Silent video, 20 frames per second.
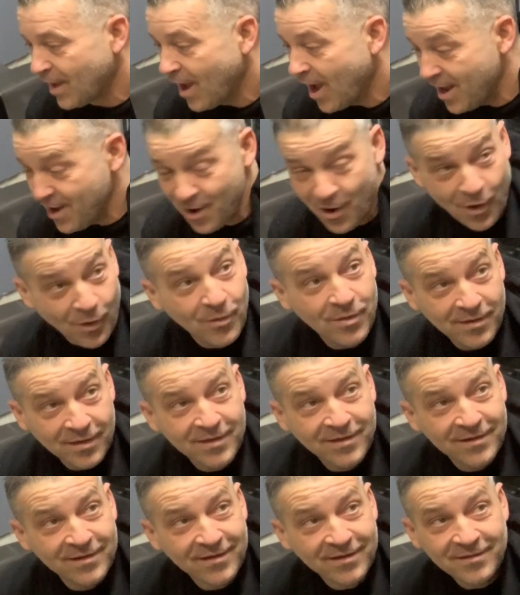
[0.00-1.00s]
I know.
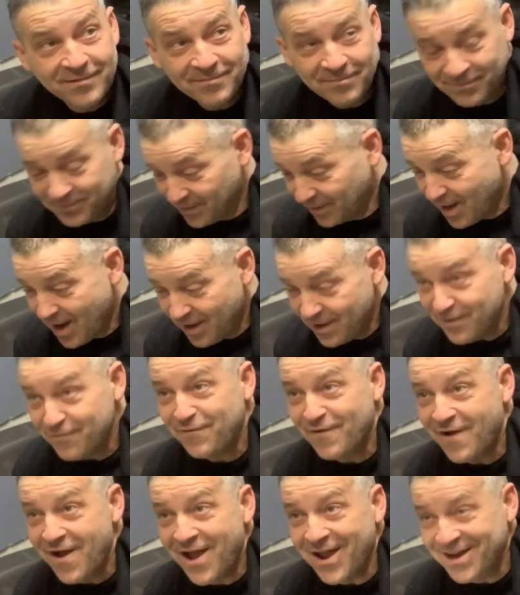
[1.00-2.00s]
They're hard to
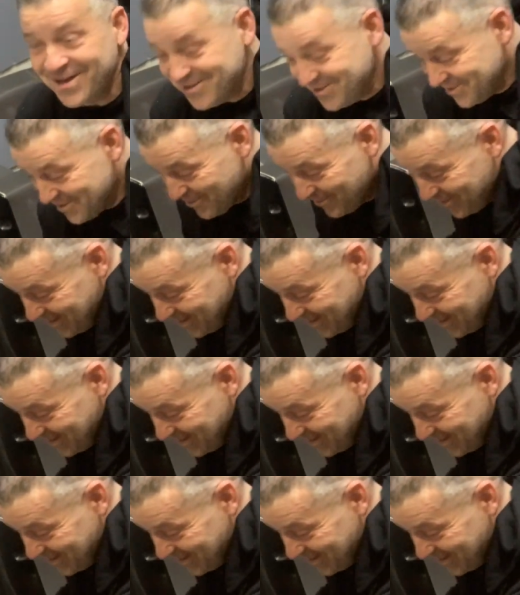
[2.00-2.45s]
find, so you